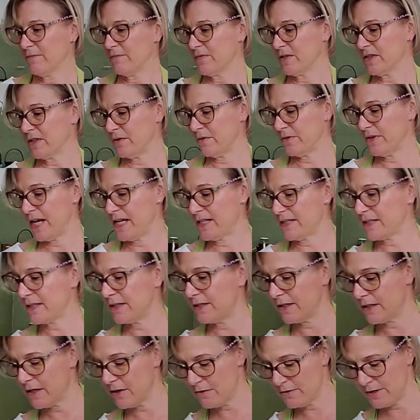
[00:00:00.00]
So that's
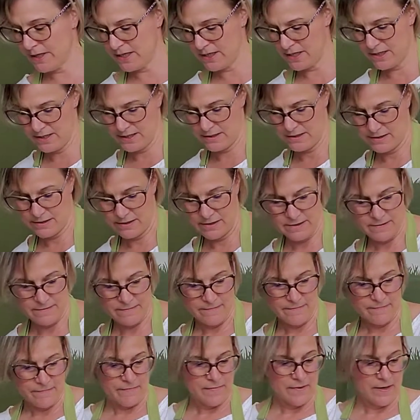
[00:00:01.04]
gonna go in.
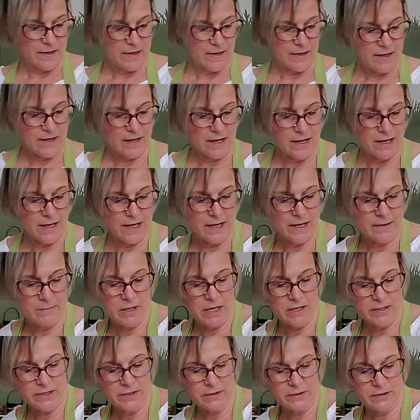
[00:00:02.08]
I am
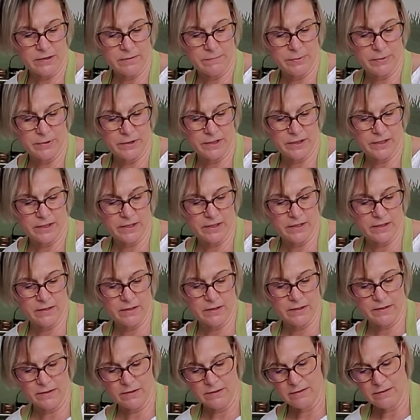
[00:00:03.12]
also gonna put in